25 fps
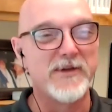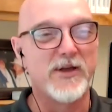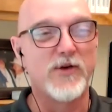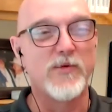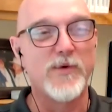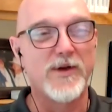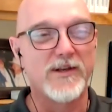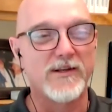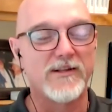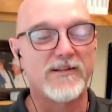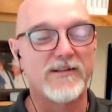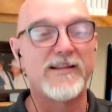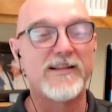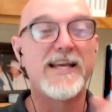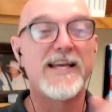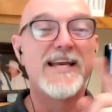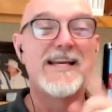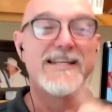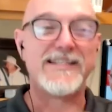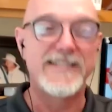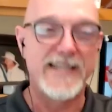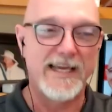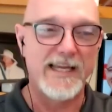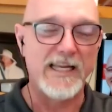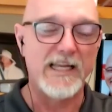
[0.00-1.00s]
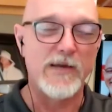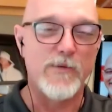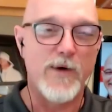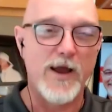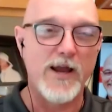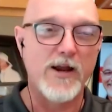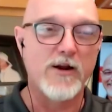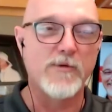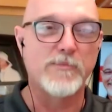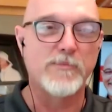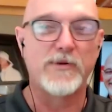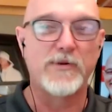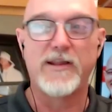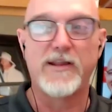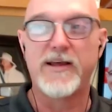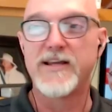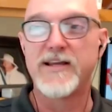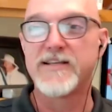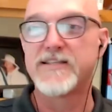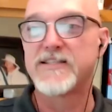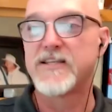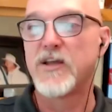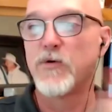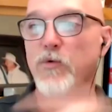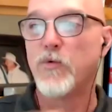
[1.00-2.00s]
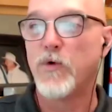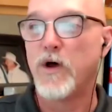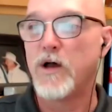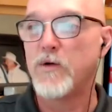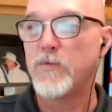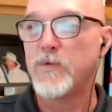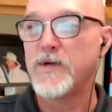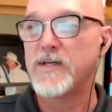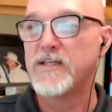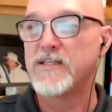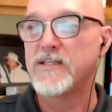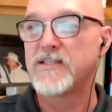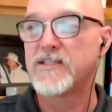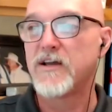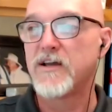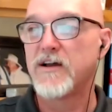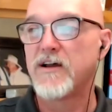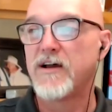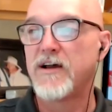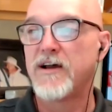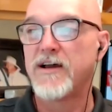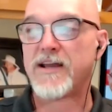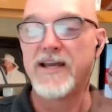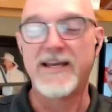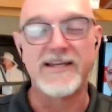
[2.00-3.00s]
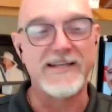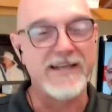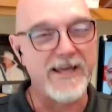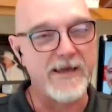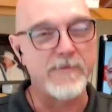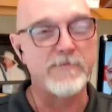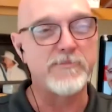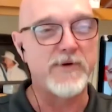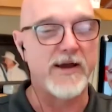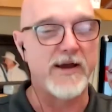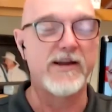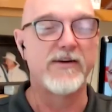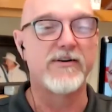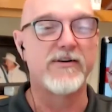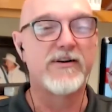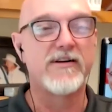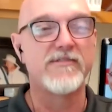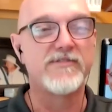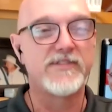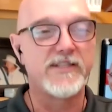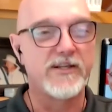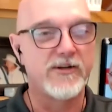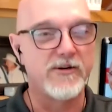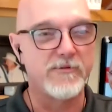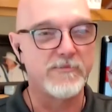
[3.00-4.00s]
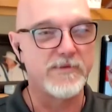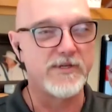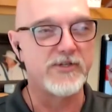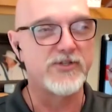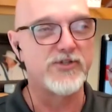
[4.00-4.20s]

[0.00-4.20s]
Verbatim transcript: Bill Whittle, Daily Wire Plus, What We Saw, An Empire of Terror.